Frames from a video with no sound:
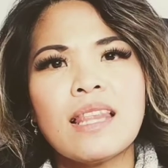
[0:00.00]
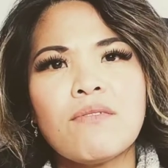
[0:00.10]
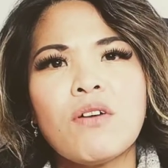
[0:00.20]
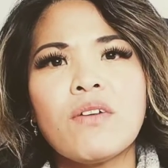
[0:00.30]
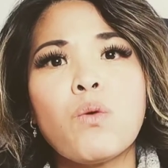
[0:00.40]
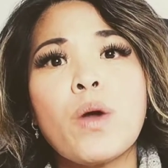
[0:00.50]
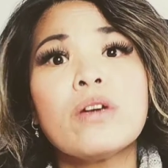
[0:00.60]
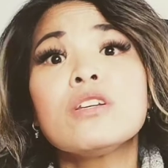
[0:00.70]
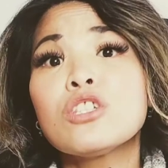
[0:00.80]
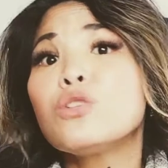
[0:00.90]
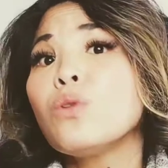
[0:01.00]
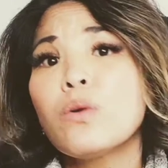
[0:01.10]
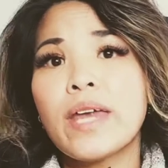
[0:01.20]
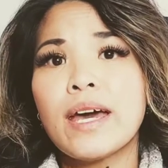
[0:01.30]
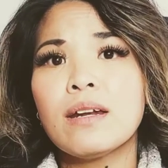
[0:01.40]
a level of awareness to
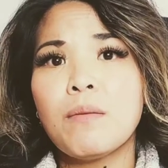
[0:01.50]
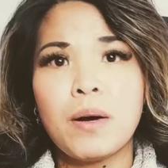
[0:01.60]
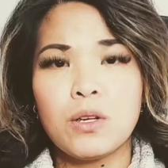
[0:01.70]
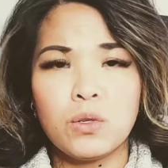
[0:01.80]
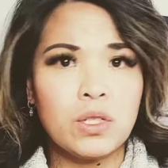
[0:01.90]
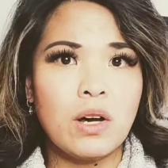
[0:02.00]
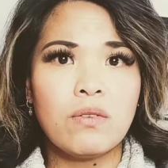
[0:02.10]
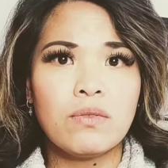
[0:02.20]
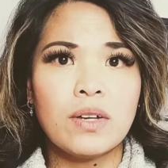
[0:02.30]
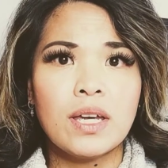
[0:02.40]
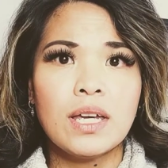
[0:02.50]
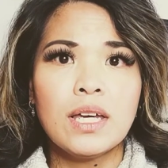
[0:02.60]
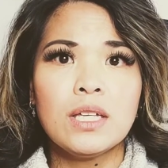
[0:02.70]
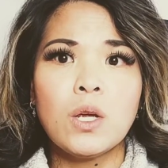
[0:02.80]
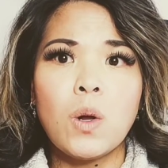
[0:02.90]
know that about yourself.
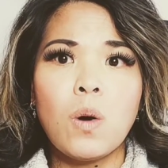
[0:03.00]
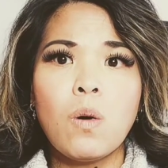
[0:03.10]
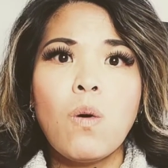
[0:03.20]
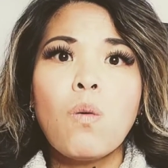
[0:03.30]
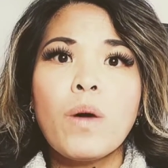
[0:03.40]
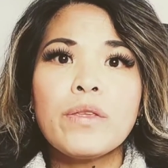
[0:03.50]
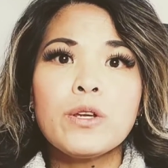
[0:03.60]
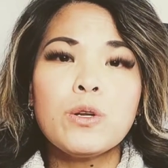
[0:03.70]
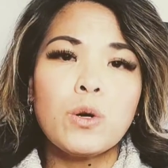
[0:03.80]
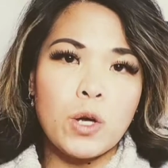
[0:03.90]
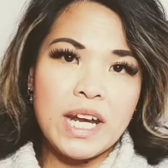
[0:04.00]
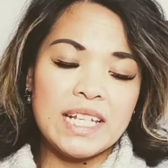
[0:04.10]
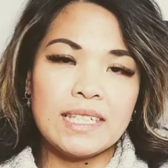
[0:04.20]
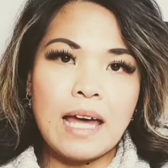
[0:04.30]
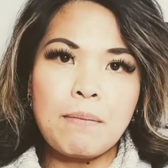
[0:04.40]
Whether your
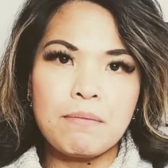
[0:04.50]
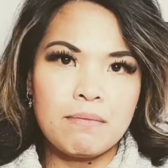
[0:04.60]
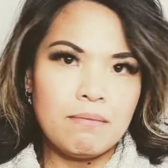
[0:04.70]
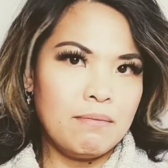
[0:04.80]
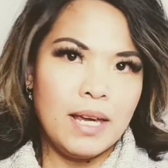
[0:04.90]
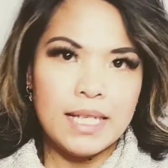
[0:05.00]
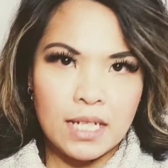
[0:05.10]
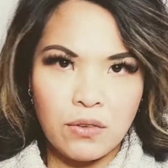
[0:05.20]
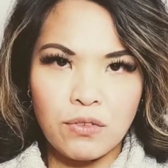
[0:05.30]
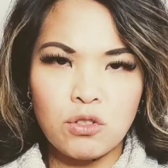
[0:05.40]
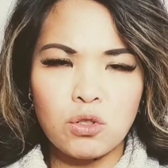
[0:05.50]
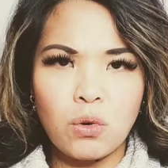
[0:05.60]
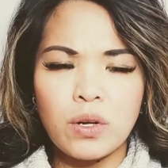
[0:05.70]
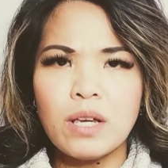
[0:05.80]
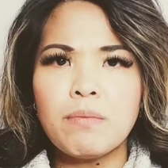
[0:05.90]
next step is a different
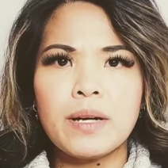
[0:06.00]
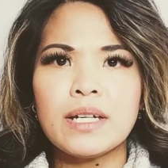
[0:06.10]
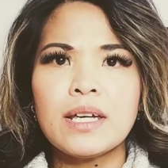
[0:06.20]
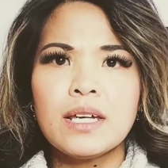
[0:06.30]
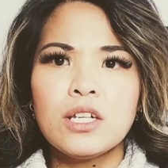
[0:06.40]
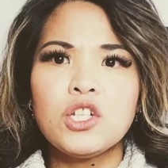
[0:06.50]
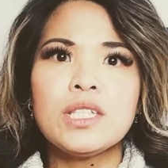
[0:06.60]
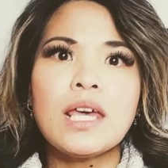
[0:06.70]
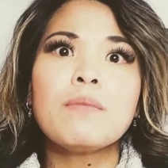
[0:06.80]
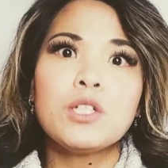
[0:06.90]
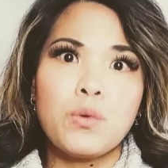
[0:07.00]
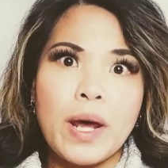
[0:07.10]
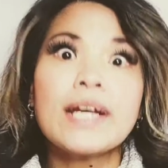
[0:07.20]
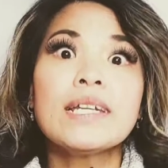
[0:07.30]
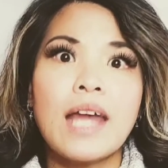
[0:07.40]
story, but she's able to
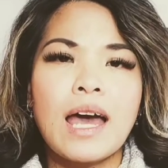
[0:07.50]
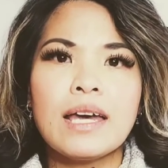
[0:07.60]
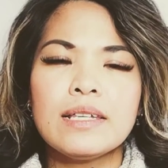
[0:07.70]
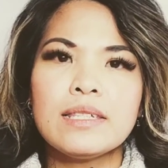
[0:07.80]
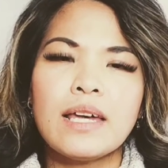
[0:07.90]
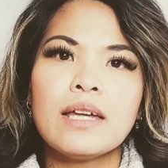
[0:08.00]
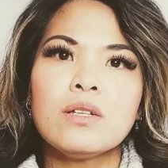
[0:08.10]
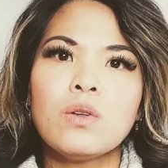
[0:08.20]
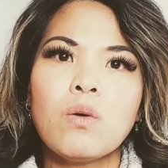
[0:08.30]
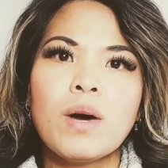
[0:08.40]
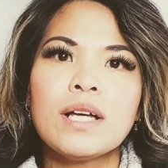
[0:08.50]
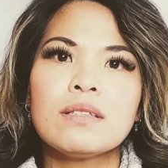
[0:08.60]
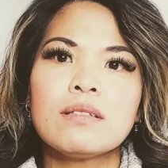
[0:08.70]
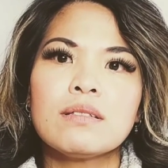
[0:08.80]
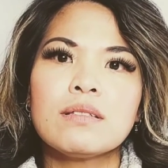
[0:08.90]
recognize that,
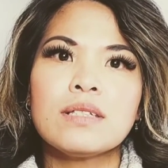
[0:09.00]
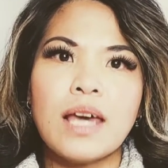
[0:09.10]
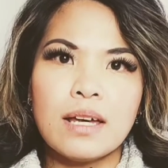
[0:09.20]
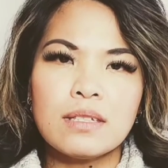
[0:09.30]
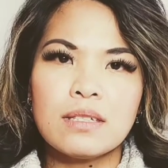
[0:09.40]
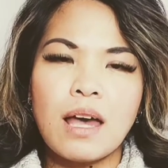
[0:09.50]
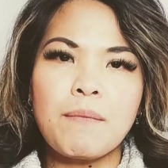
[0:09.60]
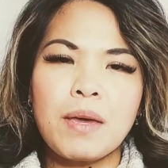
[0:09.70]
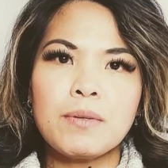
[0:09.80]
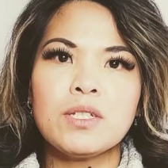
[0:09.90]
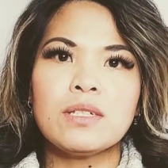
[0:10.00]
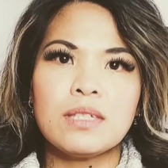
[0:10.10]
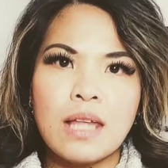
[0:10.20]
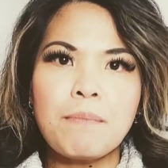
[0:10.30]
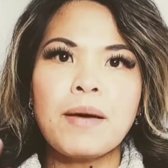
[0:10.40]
what, yes, I'm able to
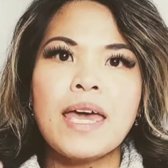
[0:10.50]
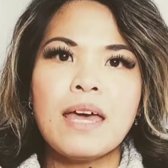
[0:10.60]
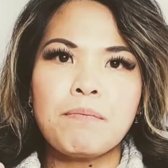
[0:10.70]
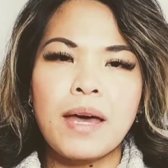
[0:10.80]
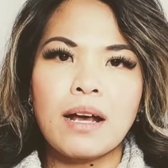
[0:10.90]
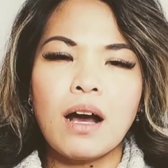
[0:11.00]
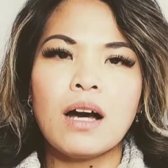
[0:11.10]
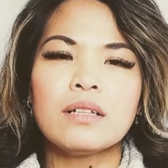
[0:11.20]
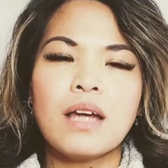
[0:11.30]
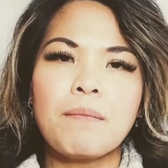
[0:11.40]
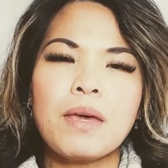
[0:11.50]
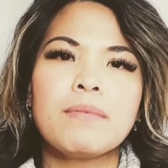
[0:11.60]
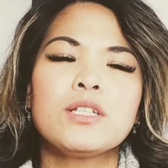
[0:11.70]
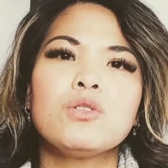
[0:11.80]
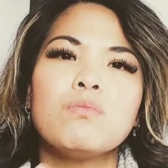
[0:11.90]
snap my head back on, I'm
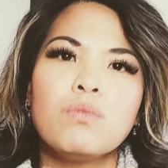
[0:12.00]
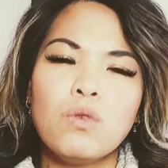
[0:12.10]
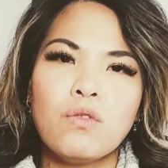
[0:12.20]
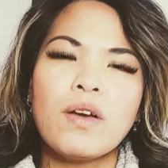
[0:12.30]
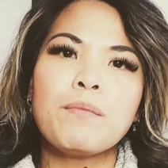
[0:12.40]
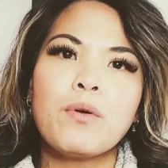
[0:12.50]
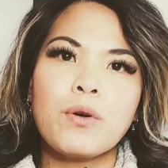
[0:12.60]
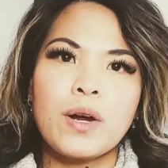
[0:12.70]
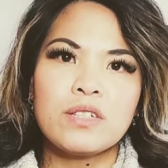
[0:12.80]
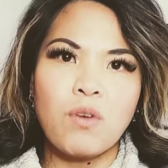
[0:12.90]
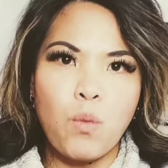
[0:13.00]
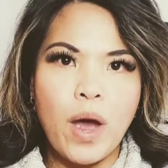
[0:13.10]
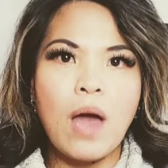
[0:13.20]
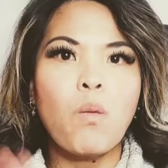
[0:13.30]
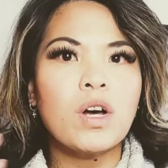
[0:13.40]
able to move and progress from
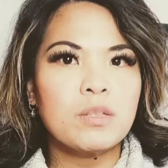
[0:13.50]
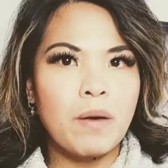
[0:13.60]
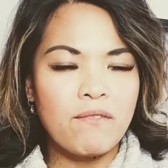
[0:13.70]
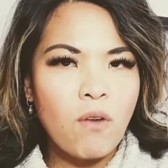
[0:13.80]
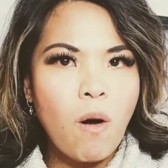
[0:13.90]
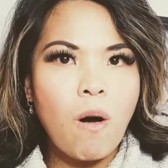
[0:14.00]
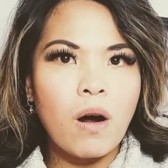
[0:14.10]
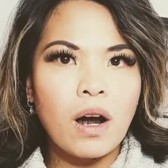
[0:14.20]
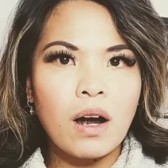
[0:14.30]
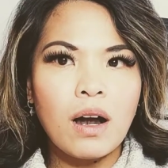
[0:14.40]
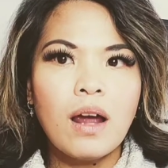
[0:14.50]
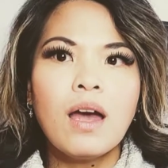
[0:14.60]
where I was before,